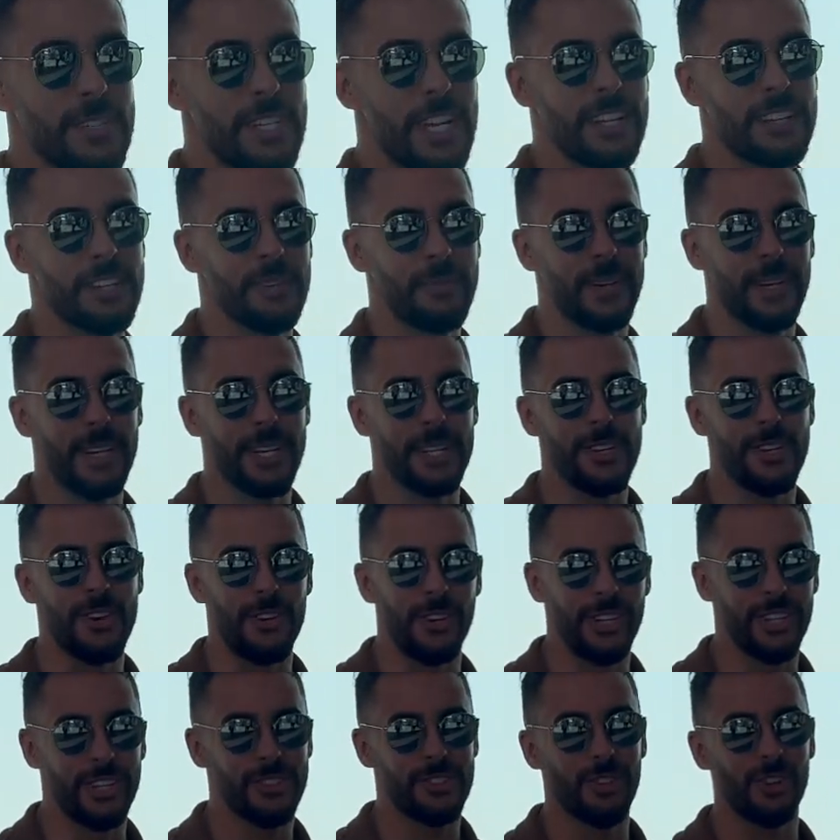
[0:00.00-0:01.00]
gentlemen, you
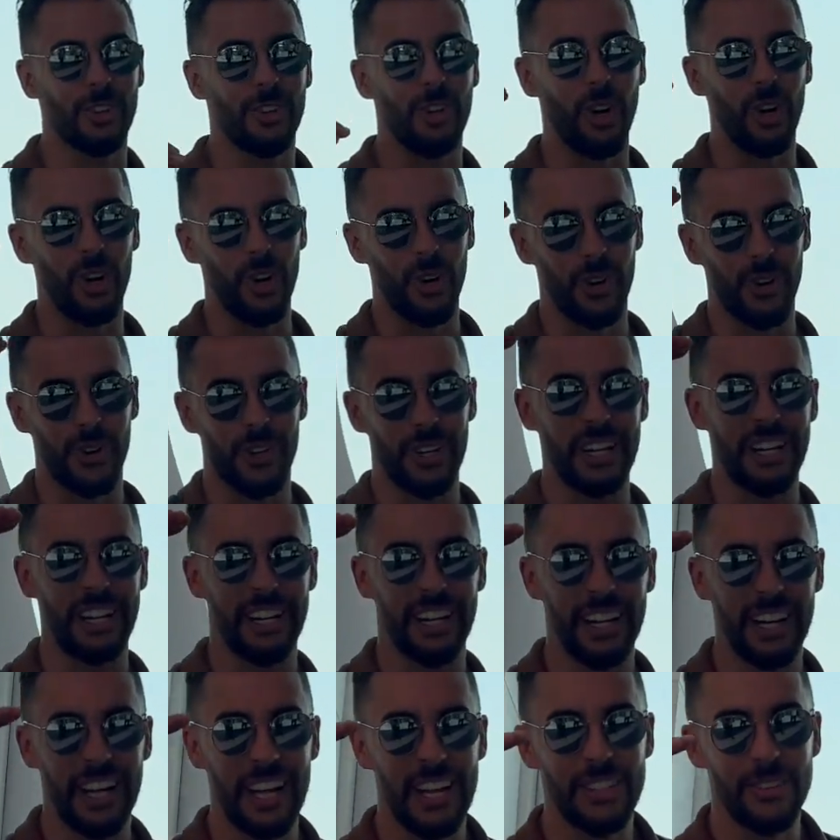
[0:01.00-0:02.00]
need to go
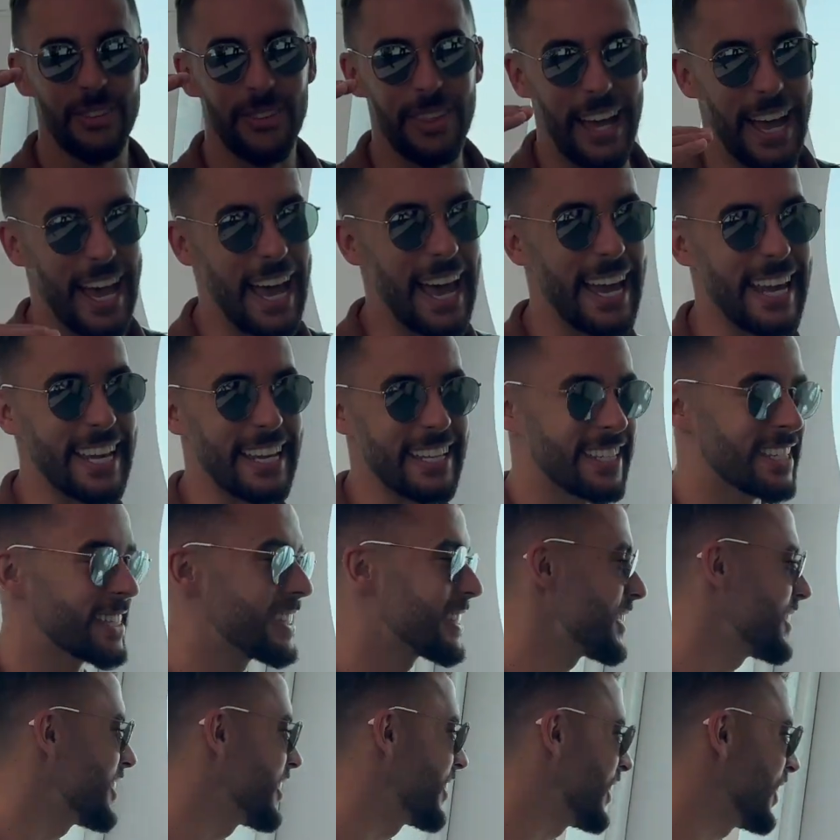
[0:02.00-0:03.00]
to the
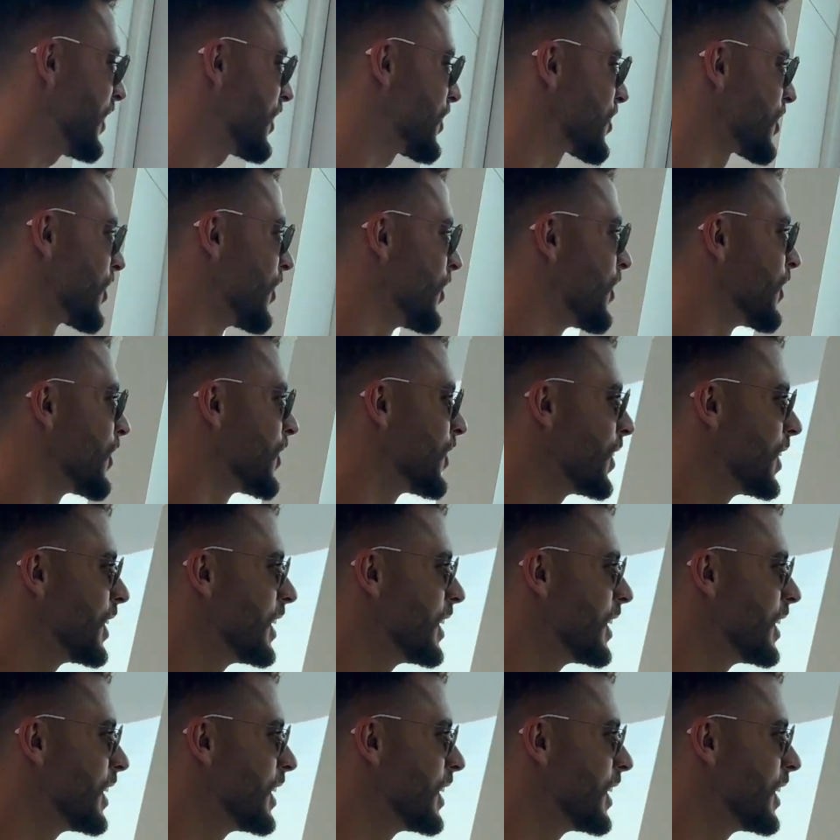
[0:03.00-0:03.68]
heights. You need to